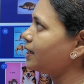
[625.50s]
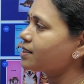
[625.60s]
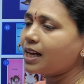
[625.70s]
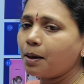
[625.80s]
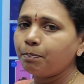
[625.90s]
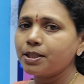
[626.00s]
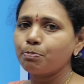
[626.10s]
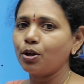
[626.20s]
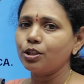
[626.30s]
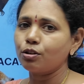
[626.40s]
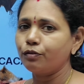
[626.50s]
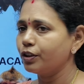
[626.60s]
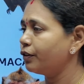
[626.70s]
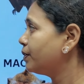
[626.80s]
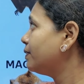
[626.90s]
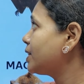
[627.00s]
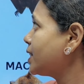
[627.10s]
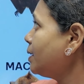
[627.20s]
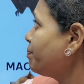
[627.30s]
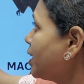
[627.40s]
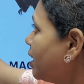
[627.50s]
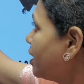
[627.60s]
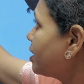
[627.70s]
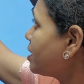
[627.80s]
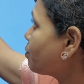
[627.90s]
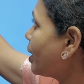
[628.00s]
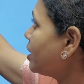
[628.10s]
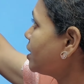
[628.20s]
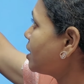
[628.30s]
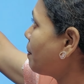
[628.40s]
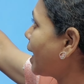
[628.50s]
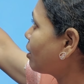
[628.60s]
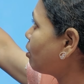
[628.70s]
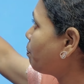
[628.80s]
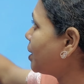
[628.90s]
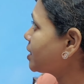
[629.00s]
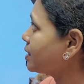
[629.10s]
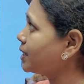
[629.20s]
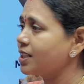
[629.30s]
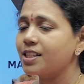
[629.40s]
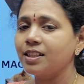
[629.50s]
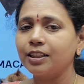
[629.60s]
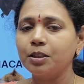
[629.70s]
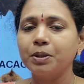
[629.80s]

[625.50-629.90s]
examples point of view if you will see. Yes, one is the macropus, that is nothing